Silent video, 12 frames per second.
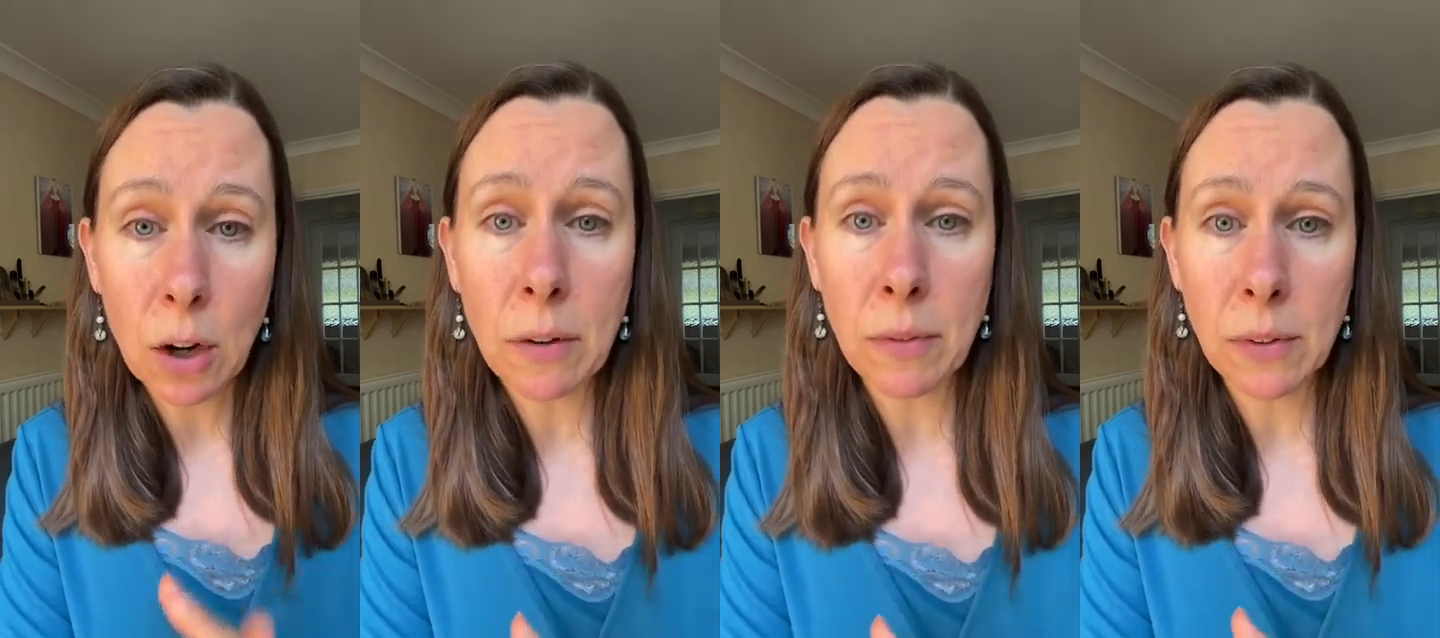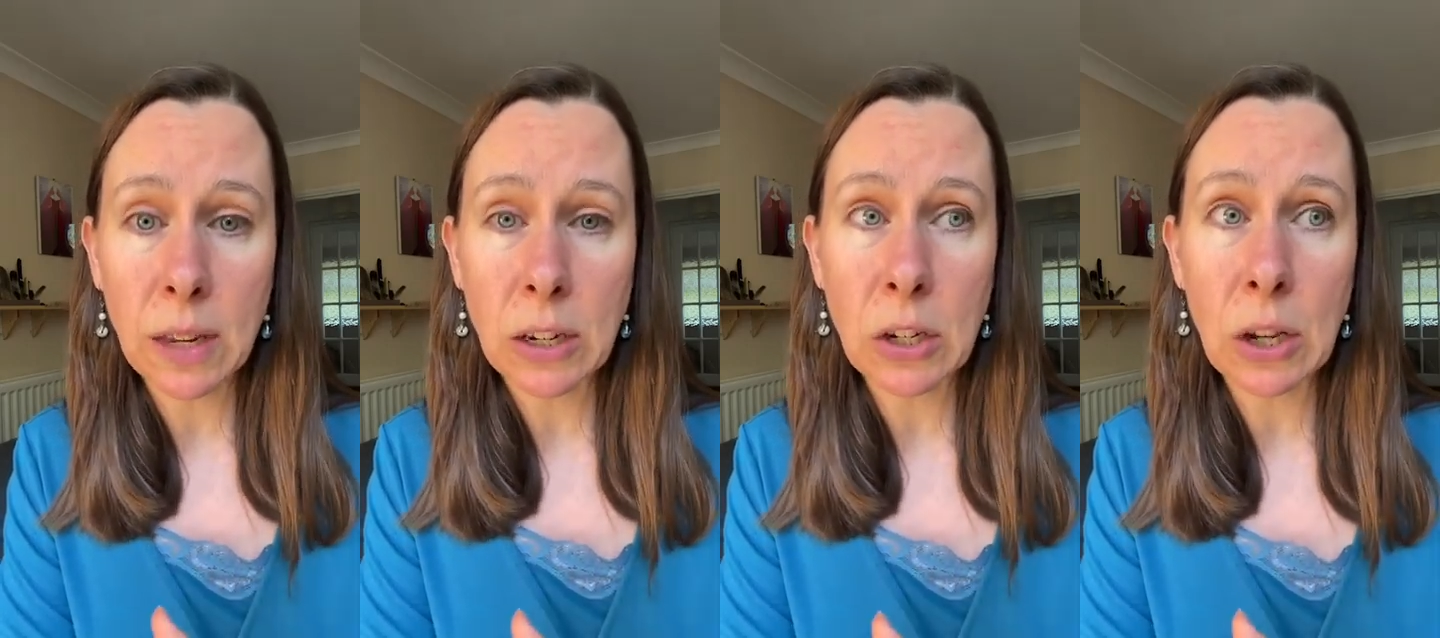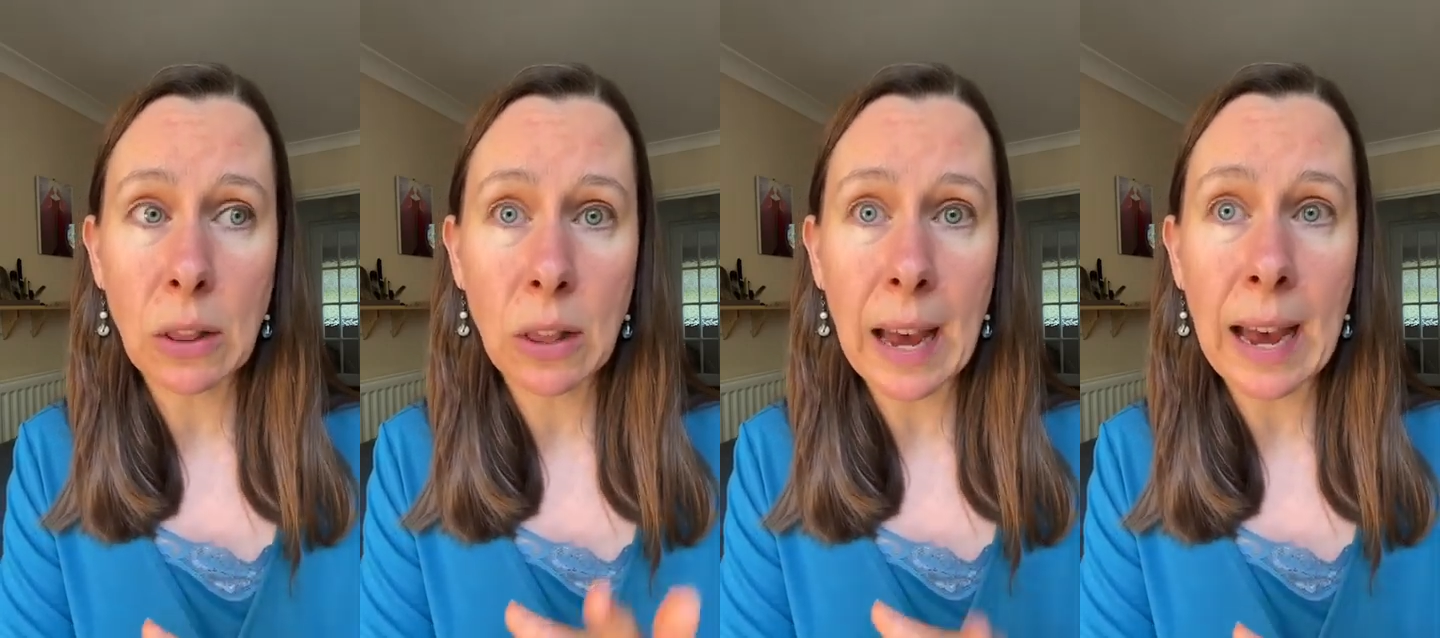
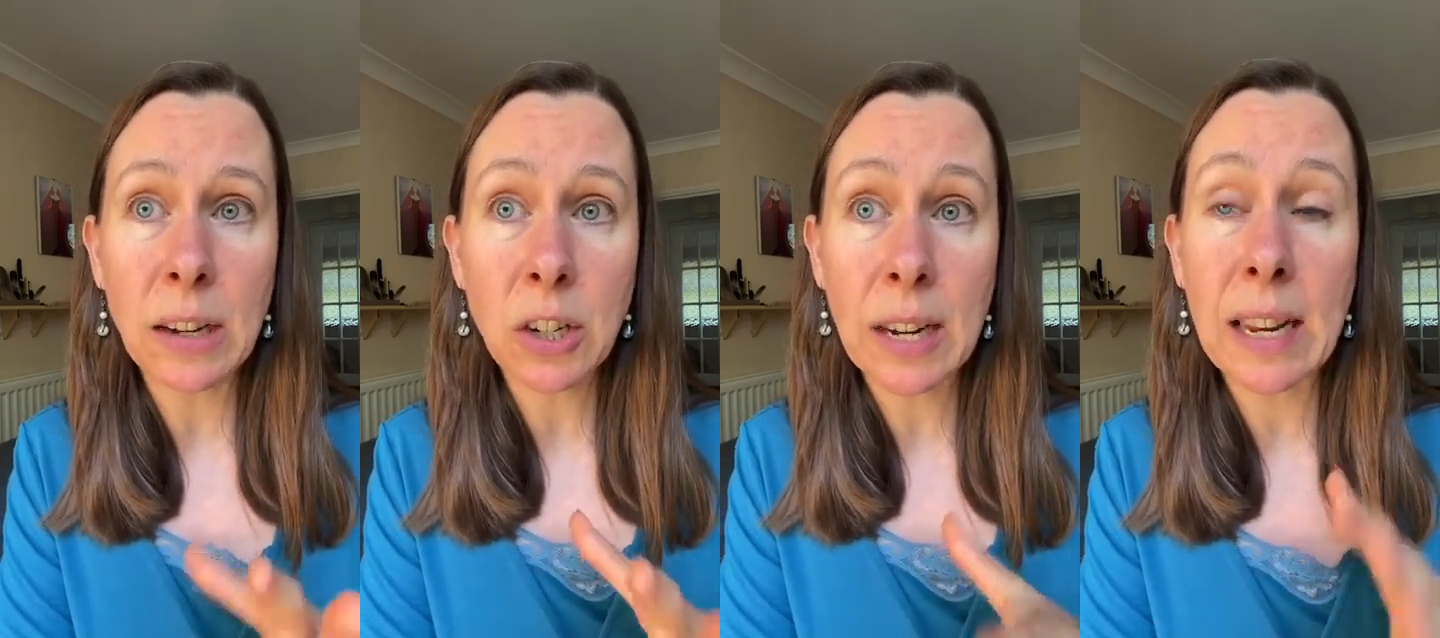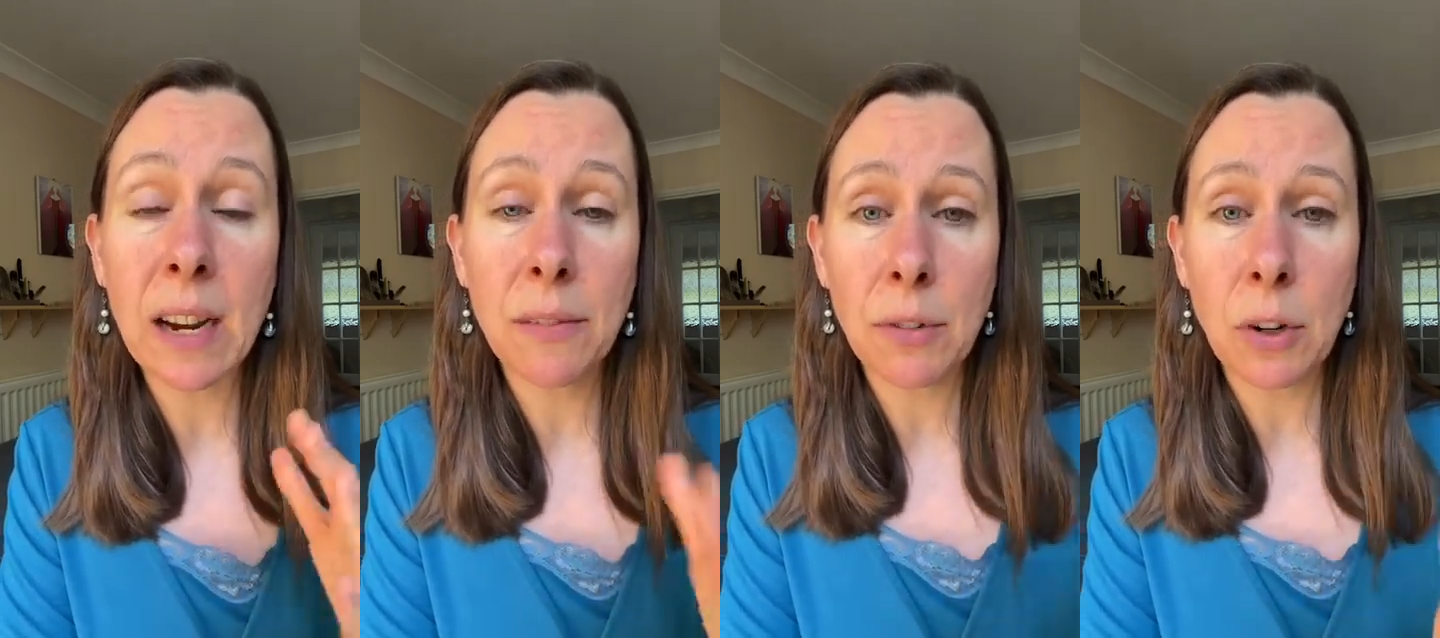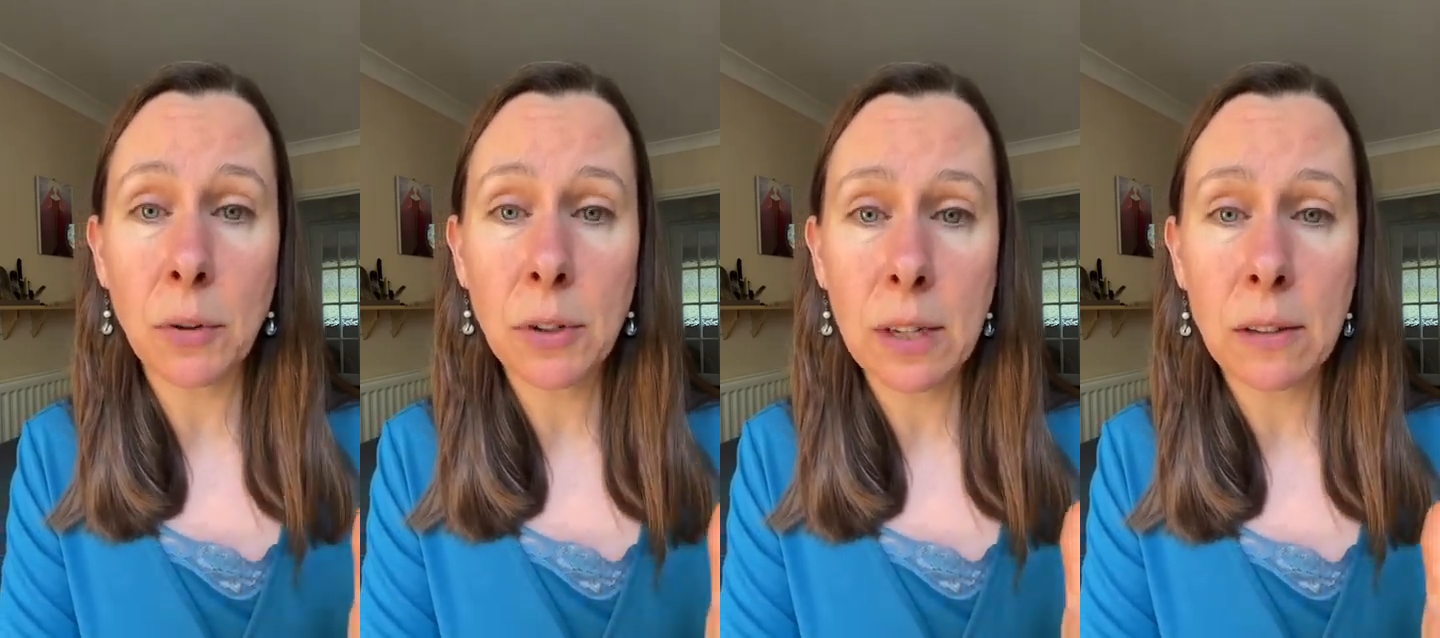conversation that actually I've
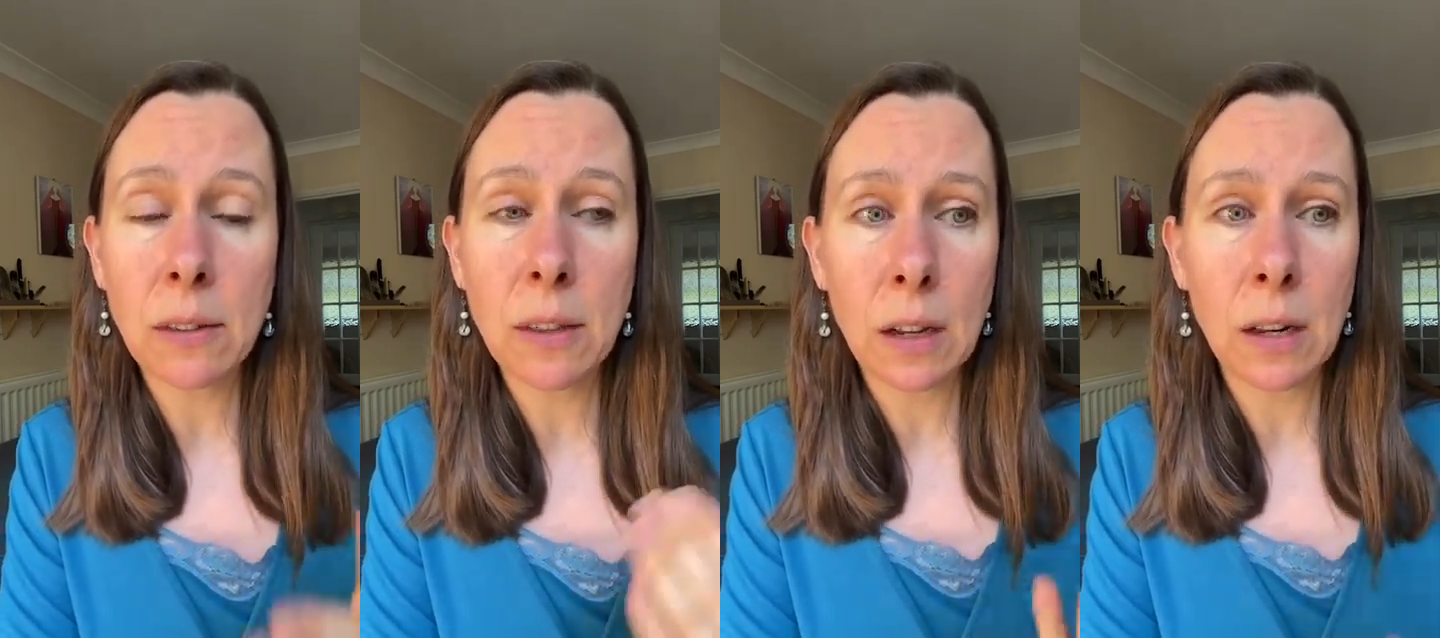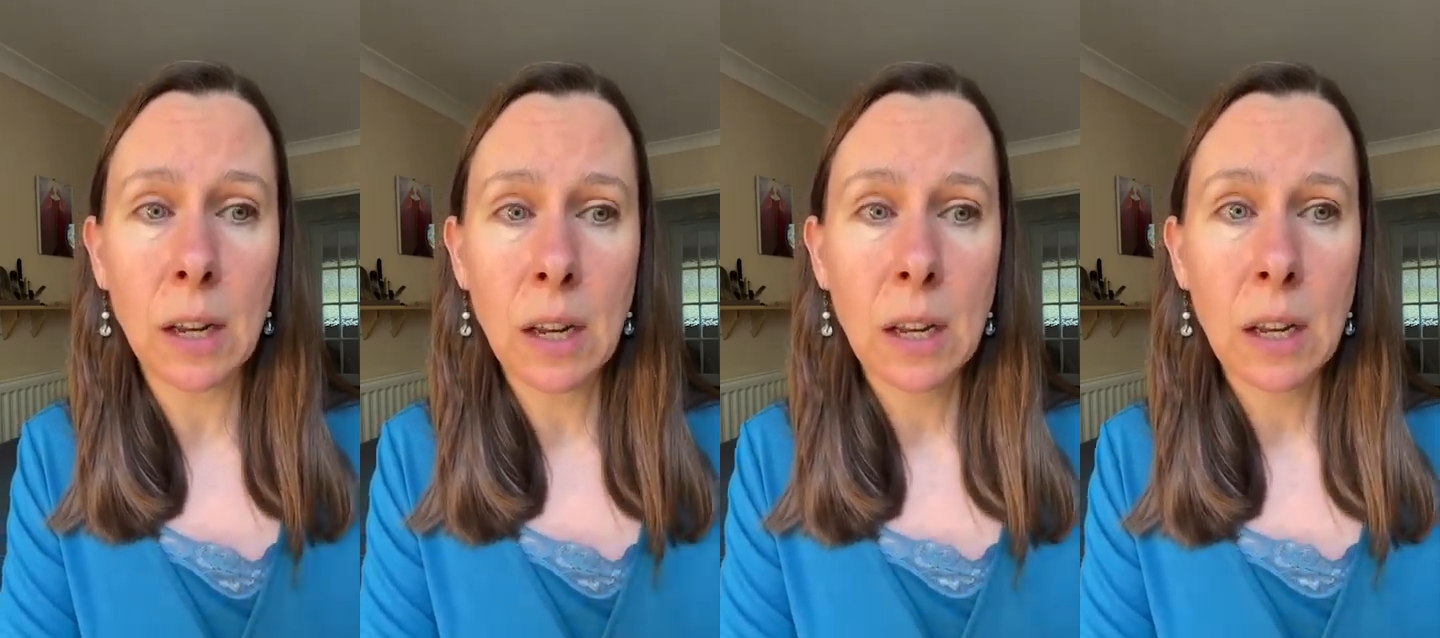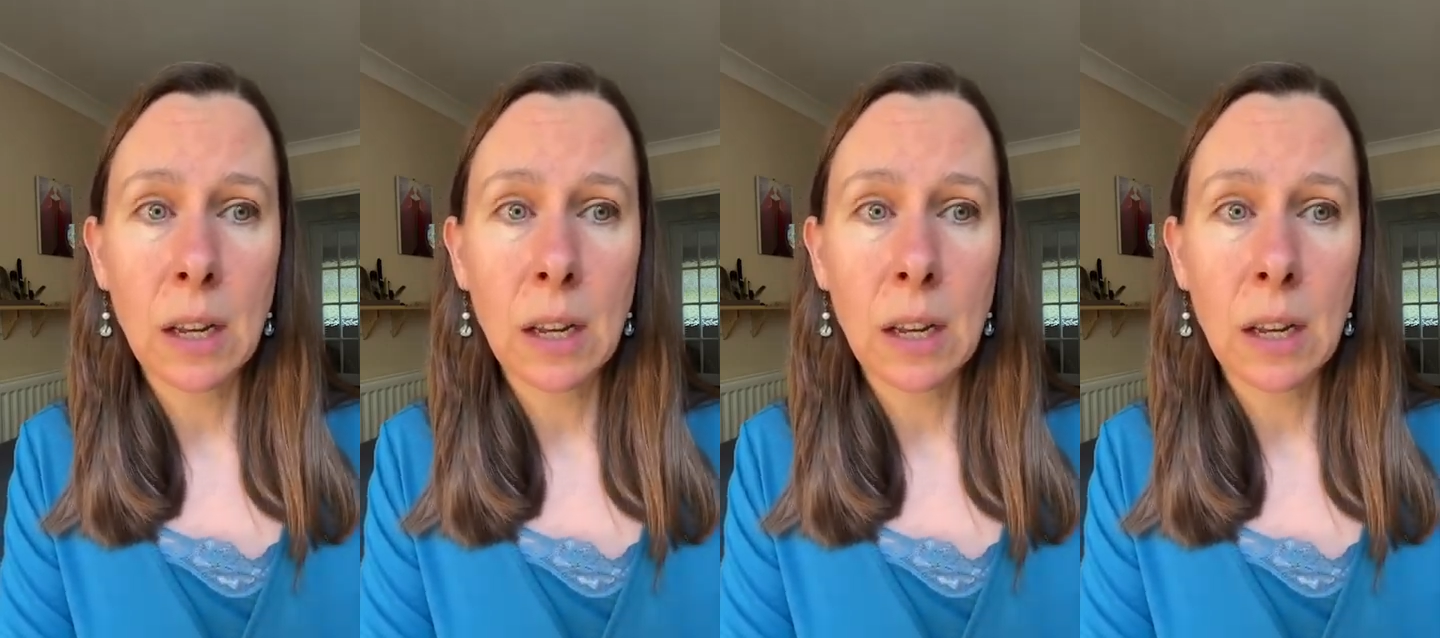noticed that